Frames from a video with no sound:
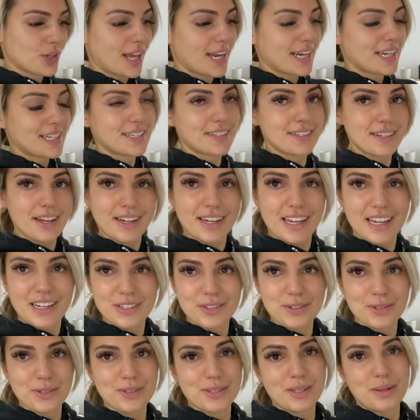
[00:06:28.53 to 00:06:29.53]
getting stuck
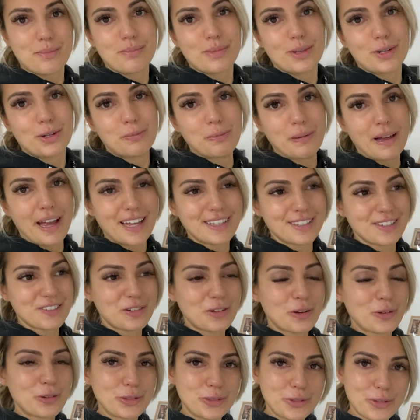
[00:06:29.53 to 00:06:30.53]
into some meal plans
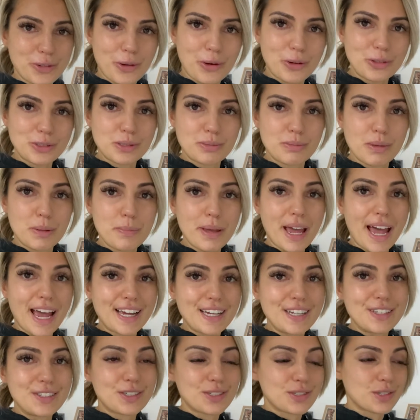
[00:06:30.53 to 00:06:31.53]
and also ultimate
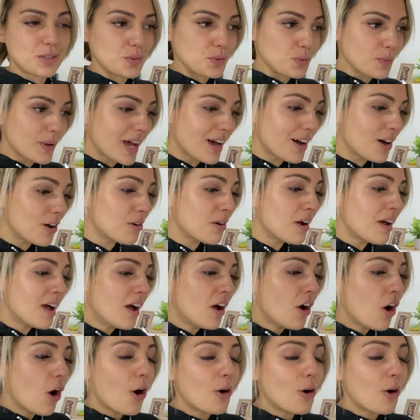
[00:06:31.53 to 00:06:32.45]
packages as well.